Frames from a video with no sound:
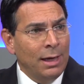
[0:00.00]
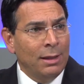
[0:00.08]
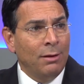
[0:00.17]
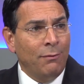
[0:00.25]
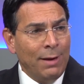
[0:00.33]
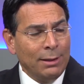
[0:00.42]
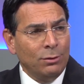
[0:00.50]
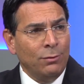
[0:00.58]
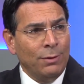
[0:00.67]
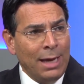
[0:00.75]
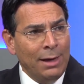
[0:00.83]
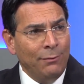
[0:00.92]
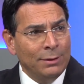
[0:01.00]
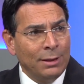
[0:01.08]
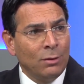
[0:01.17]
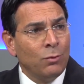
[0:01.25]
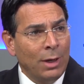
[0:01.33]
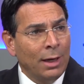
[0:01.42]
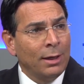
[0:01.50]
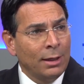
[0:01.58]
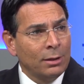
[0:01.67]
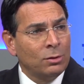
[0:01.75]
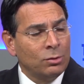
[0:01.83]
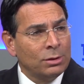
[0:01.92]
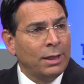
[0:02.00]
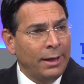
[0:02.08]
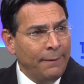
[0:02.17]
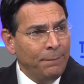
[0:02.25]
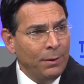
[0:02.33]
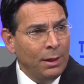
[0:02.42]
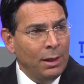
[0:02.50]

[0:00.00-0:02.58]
And the facts of life is that we are here to stay.